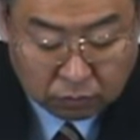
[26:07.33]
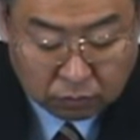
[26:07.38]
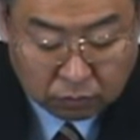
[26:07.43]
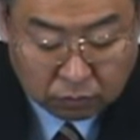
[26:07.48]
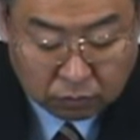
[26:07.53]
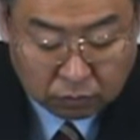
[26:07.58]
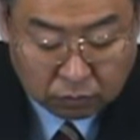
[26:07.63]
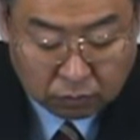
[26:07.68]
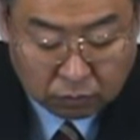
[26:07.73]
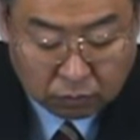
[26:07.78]

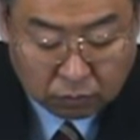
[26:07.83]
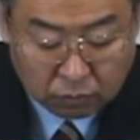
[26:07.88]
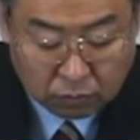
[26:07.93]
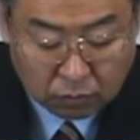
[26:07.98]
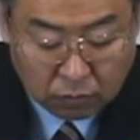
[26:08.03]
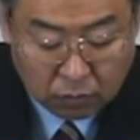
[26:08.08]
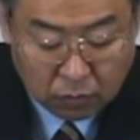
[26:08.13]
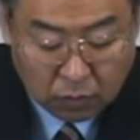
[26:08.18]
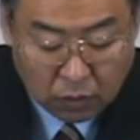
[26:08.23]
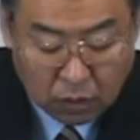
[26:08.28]
keep
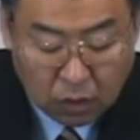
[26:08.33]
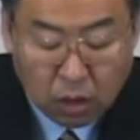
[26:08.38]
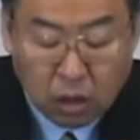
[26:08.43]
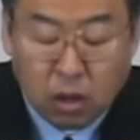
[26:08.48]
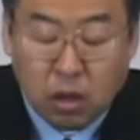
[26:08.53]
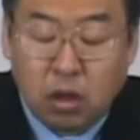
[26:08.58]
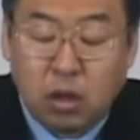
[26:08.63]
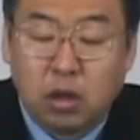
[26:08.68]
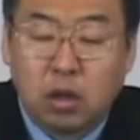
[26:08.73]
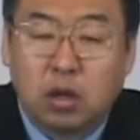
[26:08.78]
it
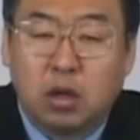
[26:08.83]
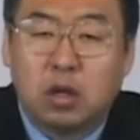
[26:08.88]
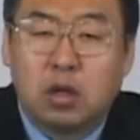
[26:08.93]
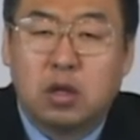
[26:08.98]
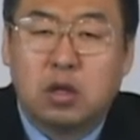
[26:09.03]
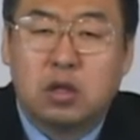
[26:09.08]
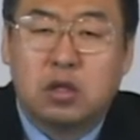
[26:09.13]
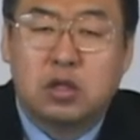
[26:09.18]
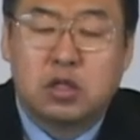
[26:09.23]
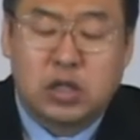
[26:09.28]
penned
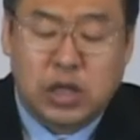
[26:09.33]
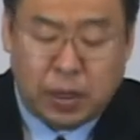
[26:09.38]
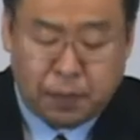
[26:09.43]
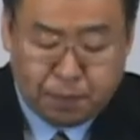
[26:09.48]
up,